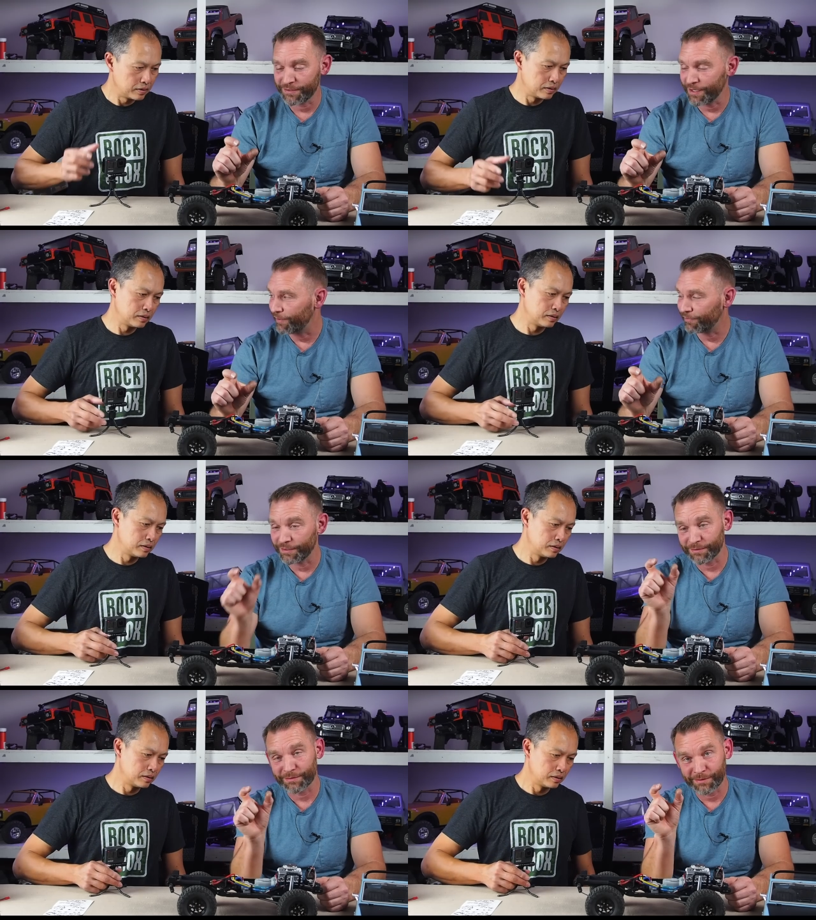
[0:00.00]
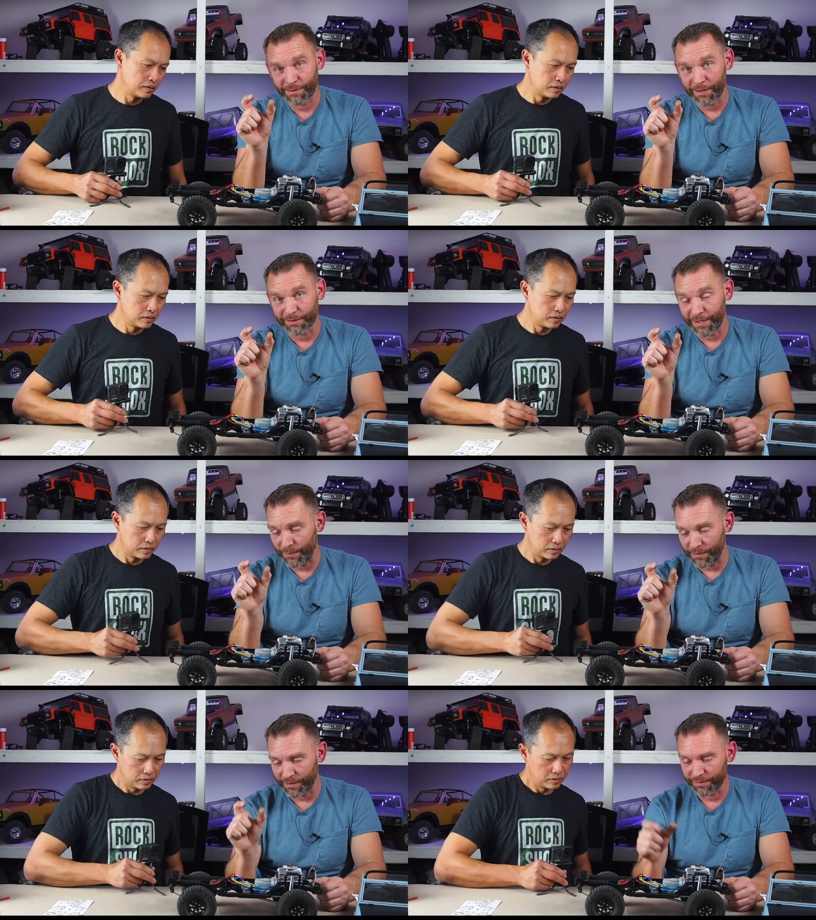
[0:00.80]
Speaker 1: shaft is. It's only about
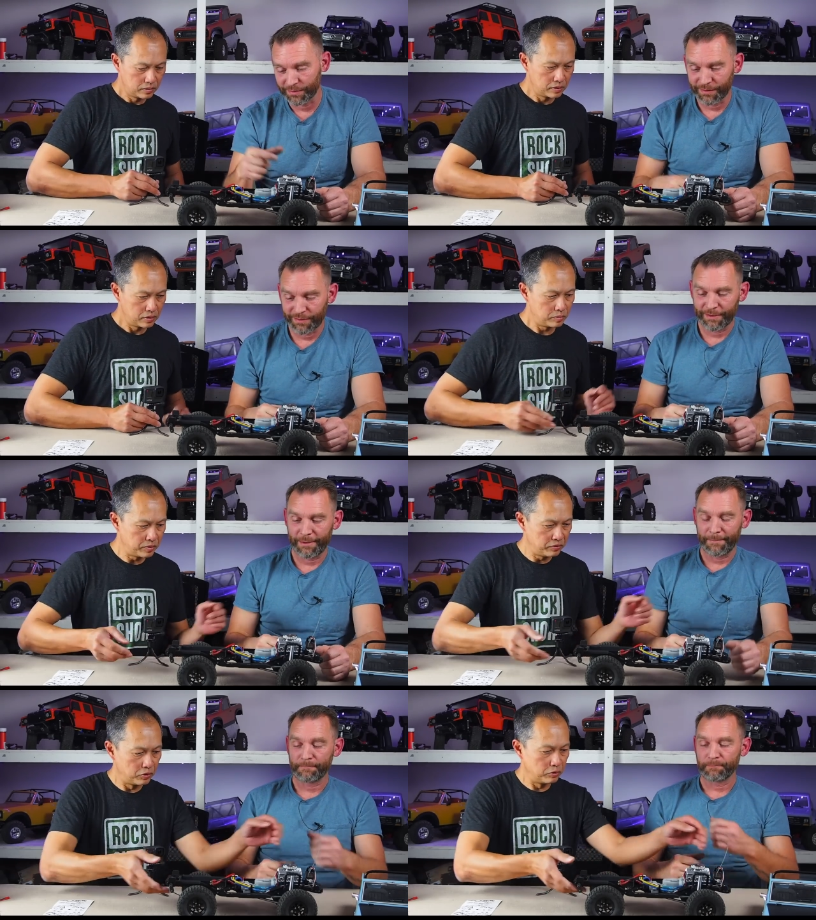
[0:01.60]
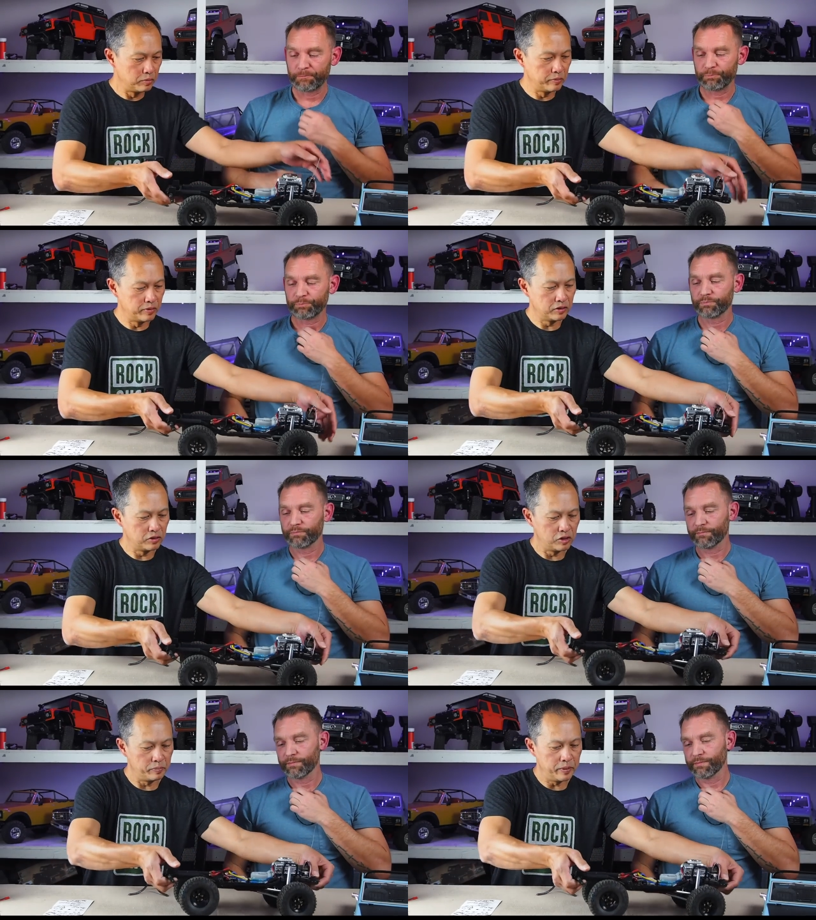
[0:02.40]
that big.
Speaker 2: So before we move on to
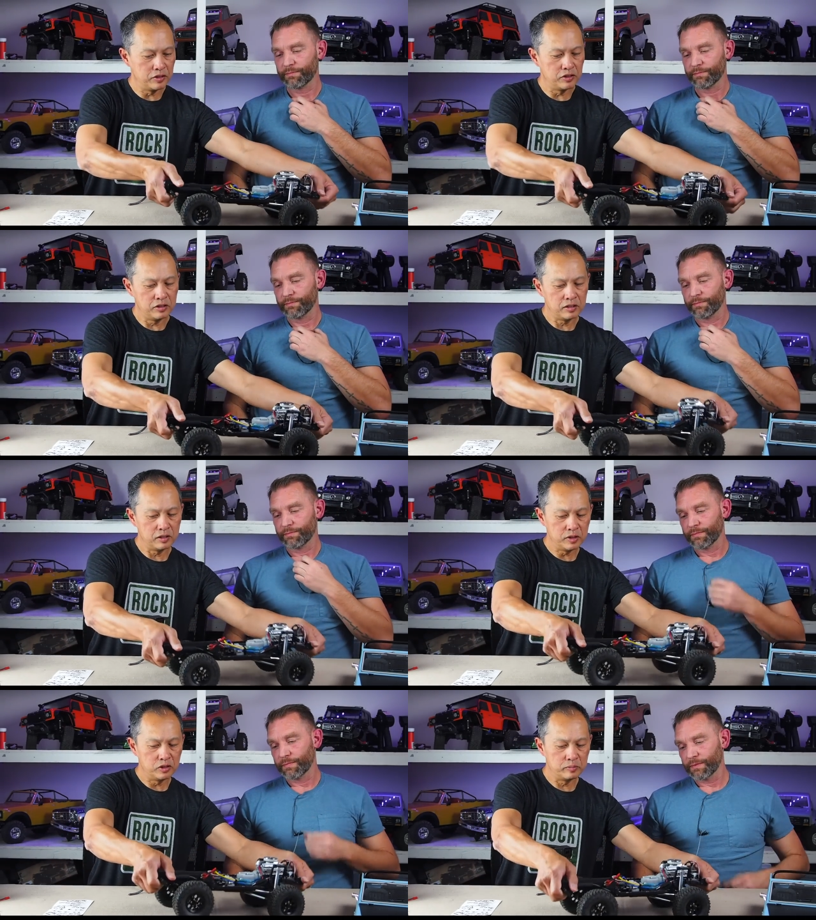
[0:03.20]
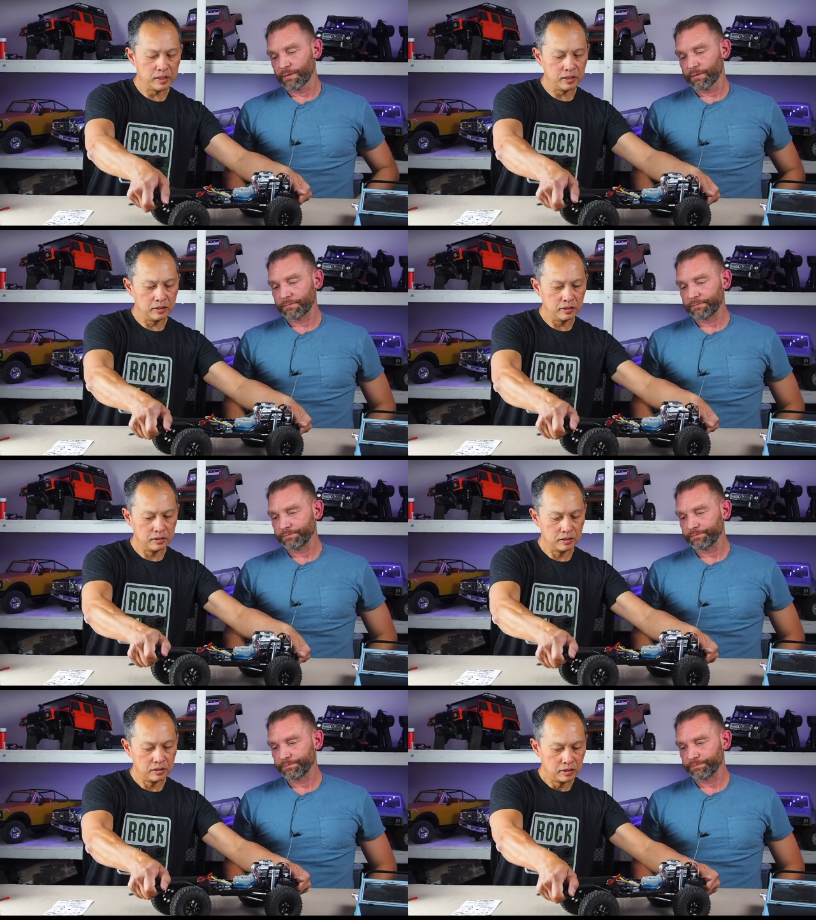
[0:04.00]
suspension, let me do my
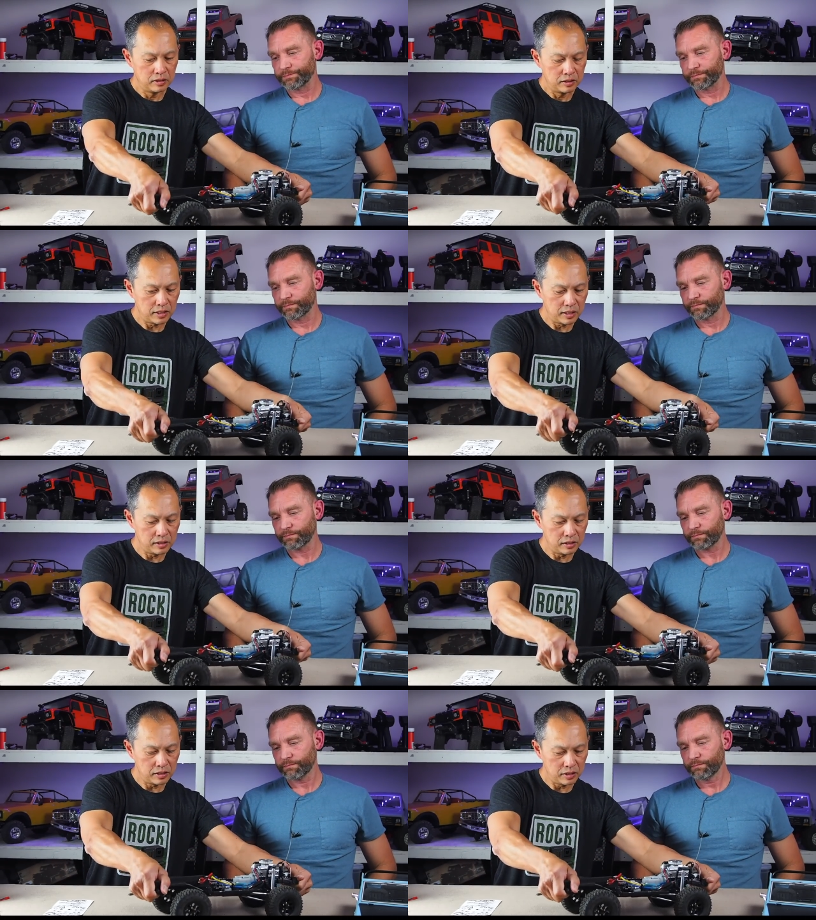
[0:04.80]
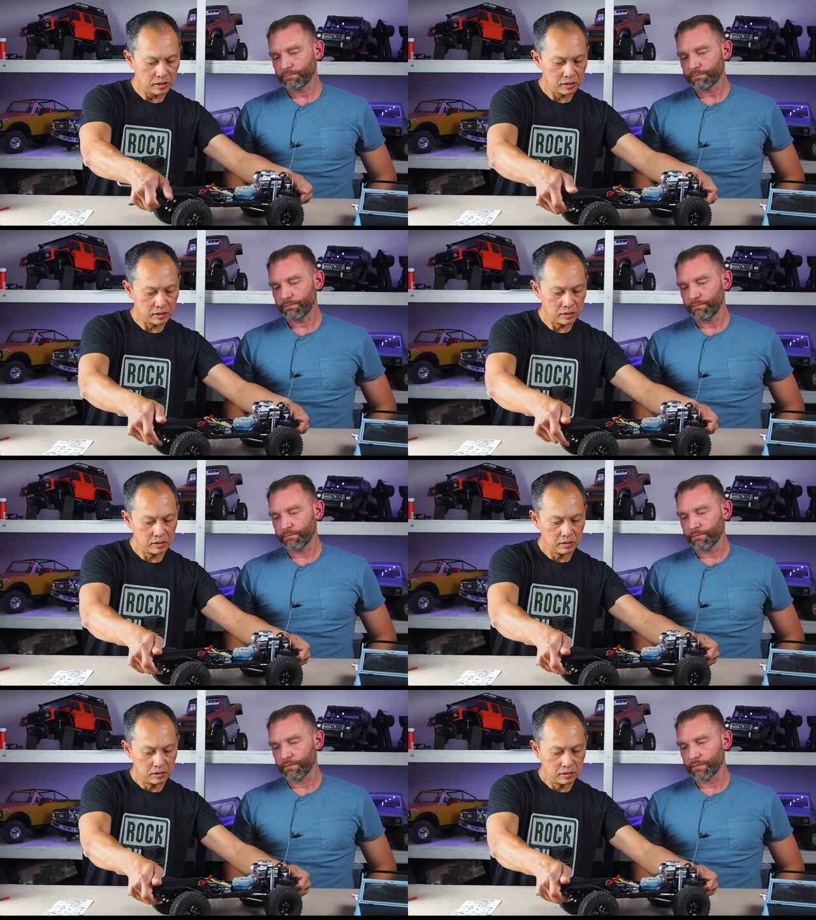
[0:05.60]
chassis test
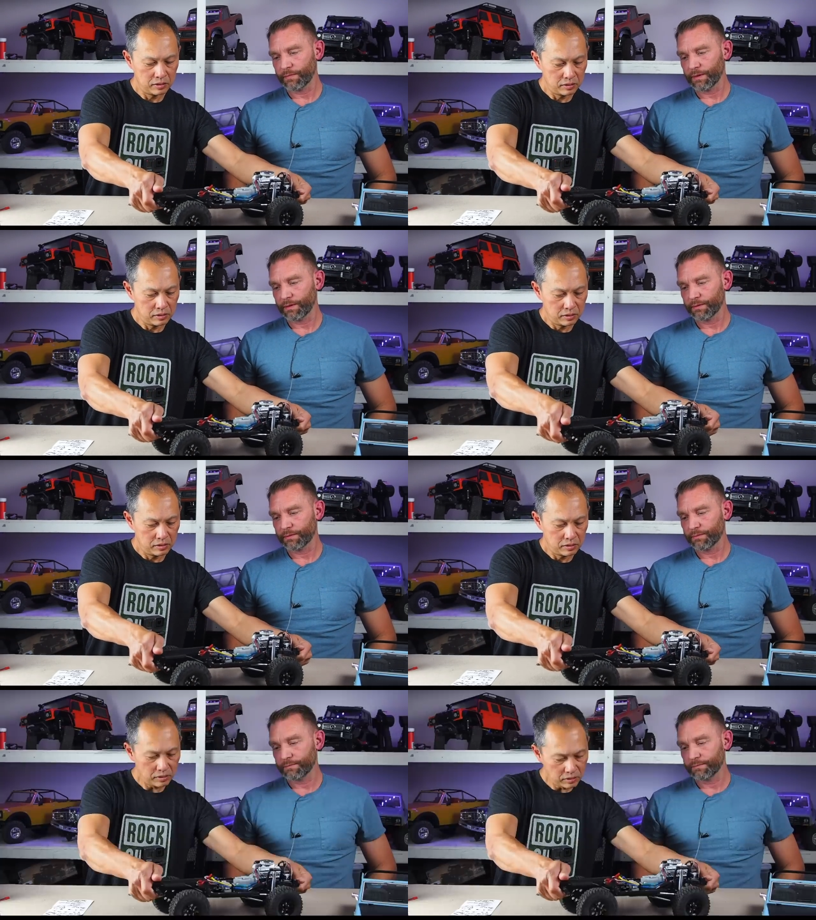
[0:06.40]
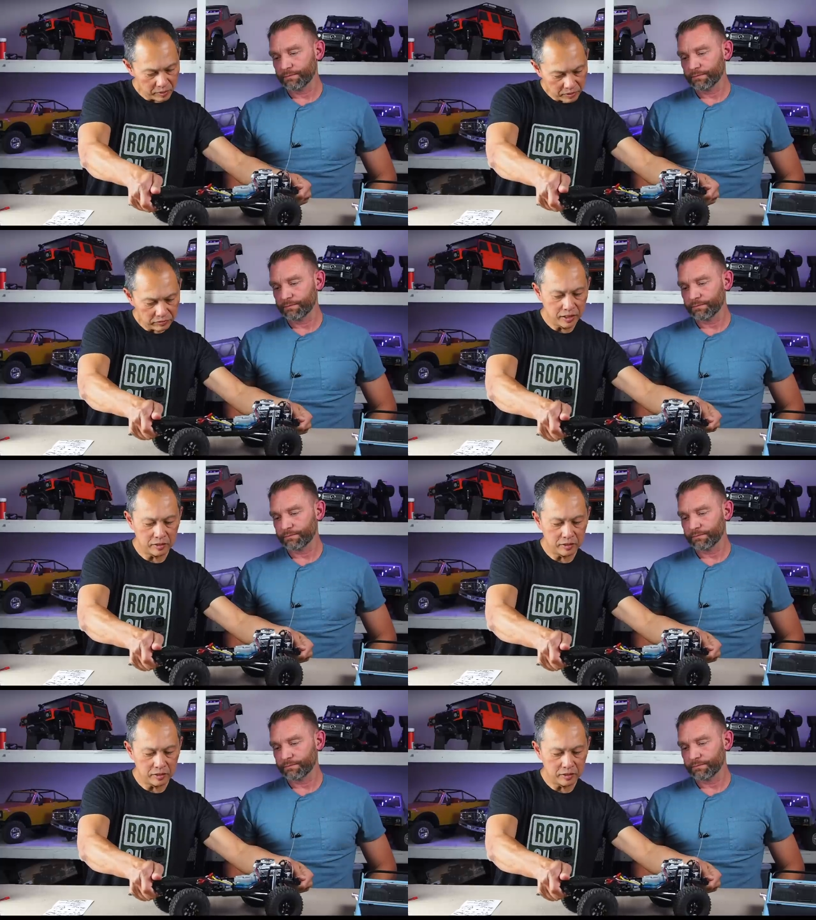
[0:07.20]
a little bit of flex,